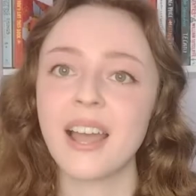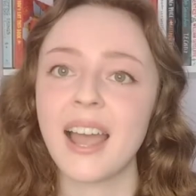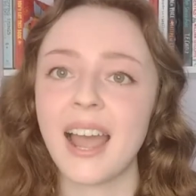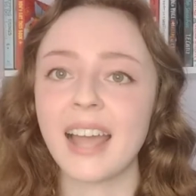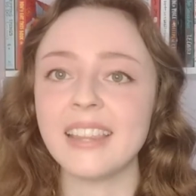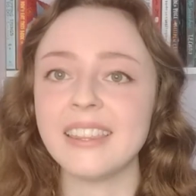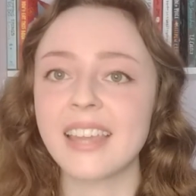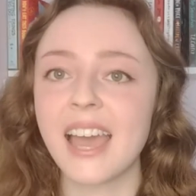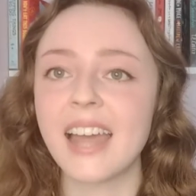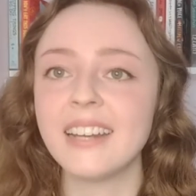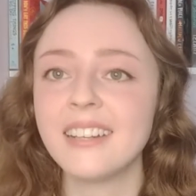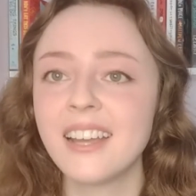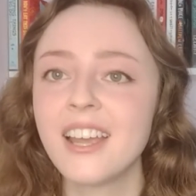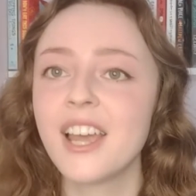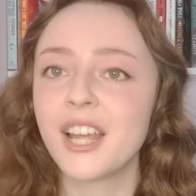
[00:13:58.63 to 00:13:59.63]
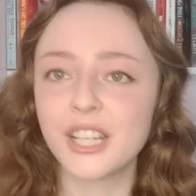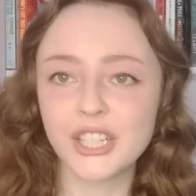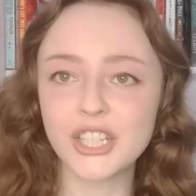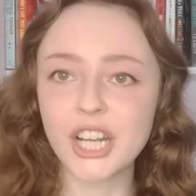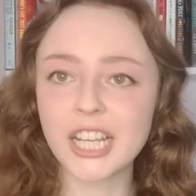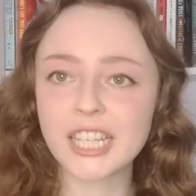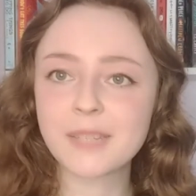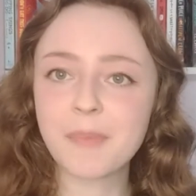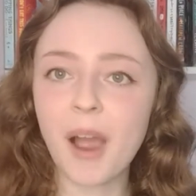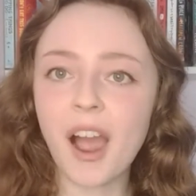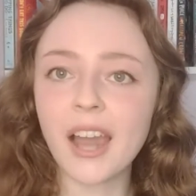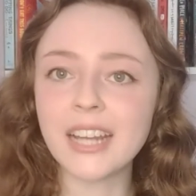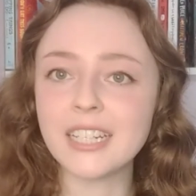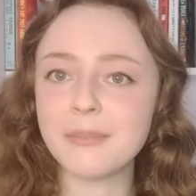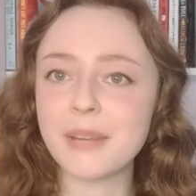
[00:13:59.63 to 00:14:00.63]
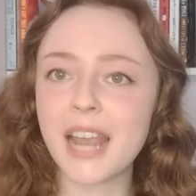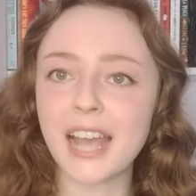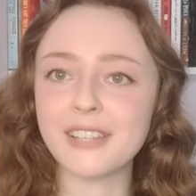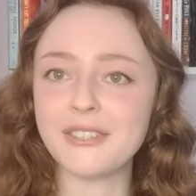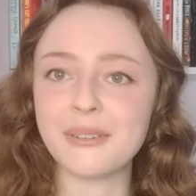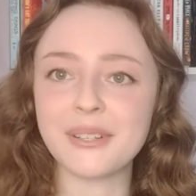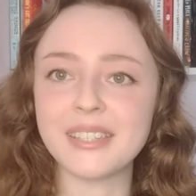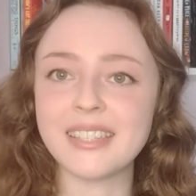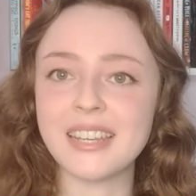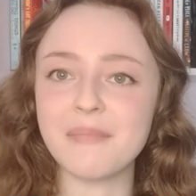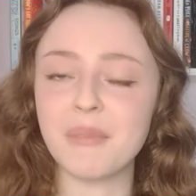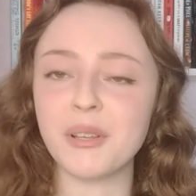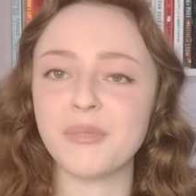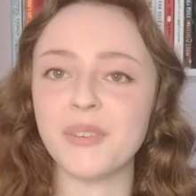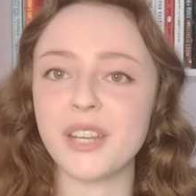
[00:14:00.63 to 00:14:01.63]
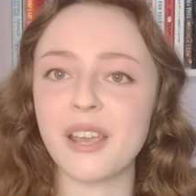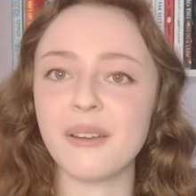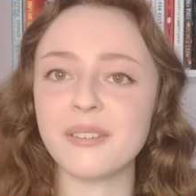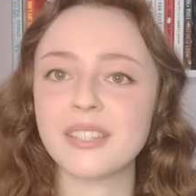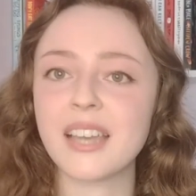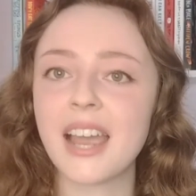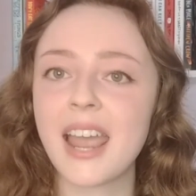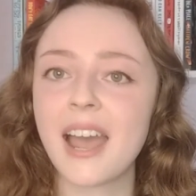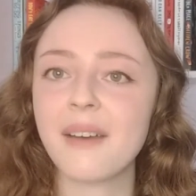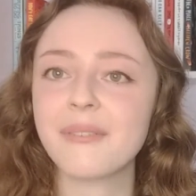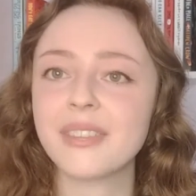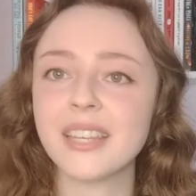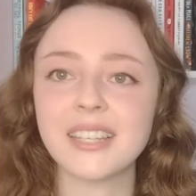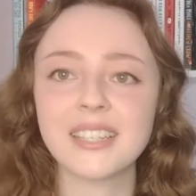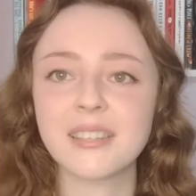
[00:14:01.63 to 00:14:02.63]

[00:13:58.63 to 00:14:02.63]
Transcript: And then just behind me, as you can see in most videos, I have this